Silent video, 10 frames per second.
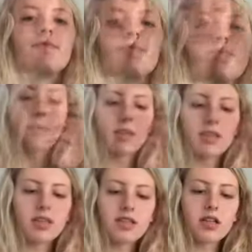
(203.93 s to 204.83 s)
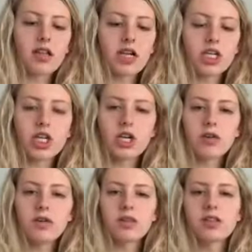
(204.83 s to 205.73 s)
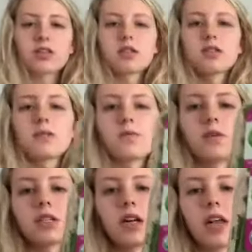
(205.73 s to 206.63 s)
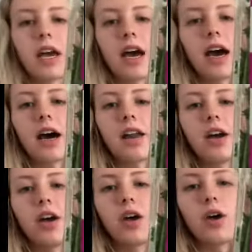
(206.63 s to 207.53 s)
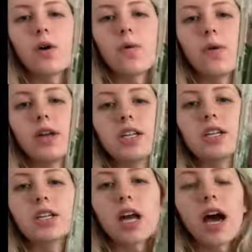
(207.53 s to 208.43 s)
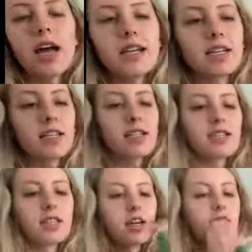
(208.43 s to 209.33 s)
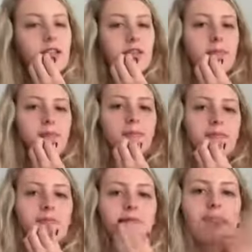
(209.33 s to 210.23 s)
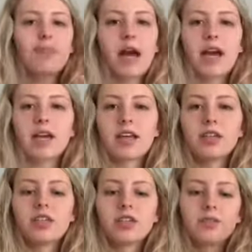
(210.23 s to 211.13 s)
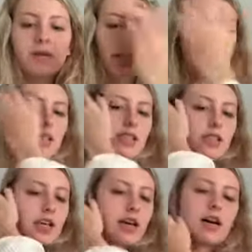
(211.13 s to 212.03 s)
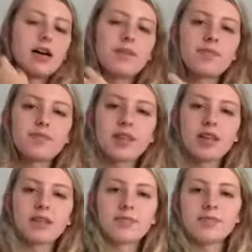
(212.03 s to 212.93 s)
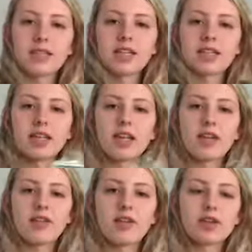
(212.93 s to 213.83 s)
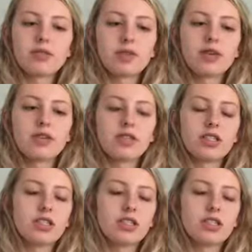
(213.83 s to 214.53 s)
When I picked the cilantro, this was all they had, which I didn't consider this packaged because it's technically like fresh produce.